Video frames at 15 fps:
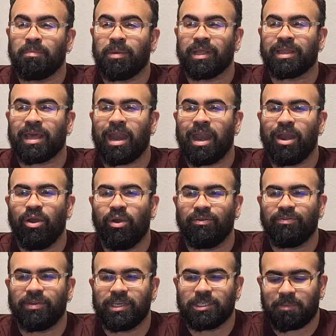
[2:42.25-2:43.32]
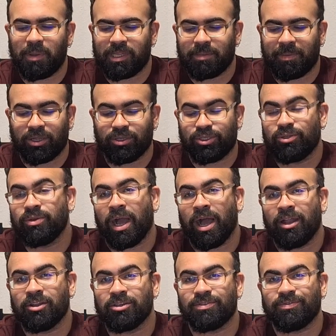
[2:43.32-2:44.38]
but that I know of, he spent about
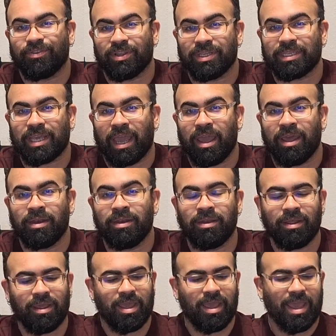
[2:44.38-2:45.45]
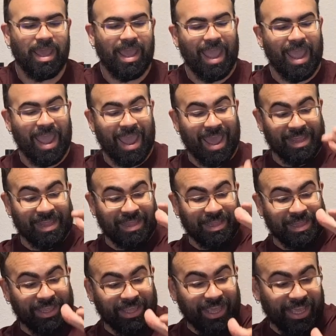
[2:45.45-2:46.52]
$2 for this can. And
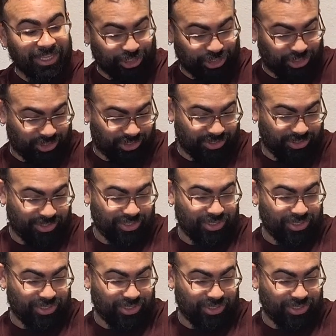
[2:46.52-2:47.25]
this